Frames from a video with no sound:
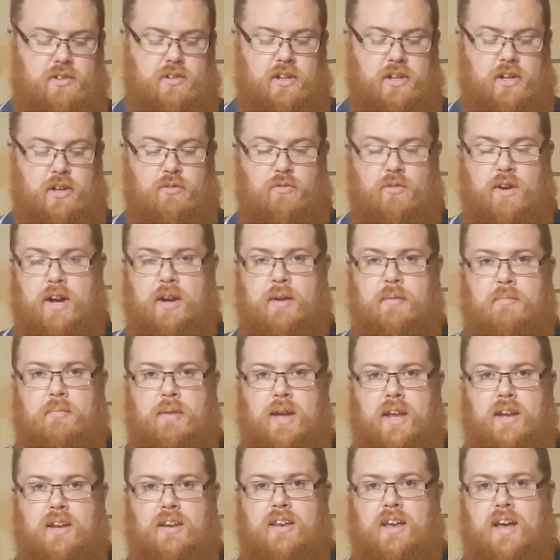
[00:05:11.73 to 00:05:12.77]
I can
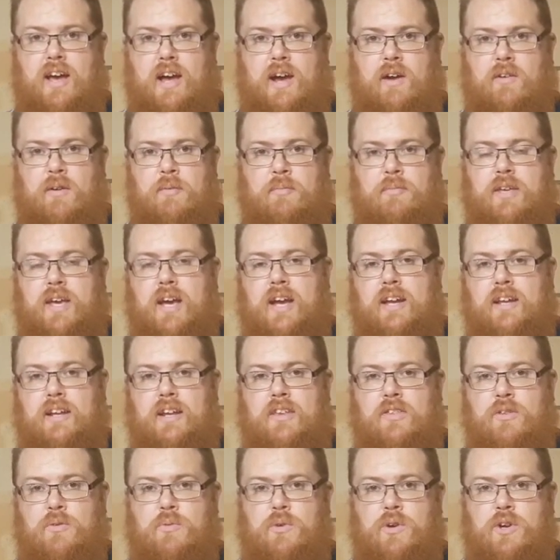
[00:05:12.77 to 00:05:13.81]
recommend RMK
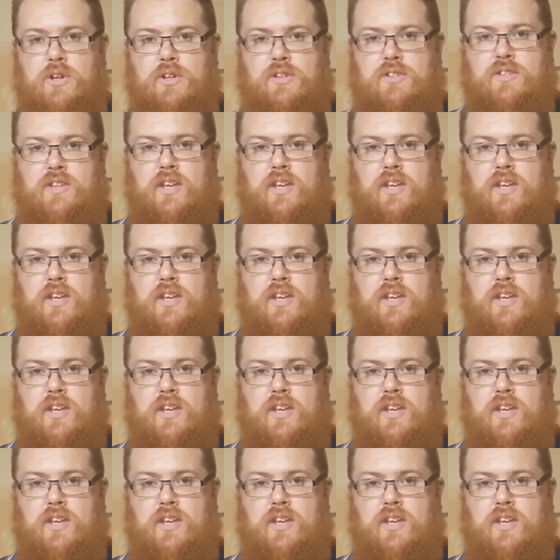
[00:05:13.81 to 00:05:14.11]
Leatherworks.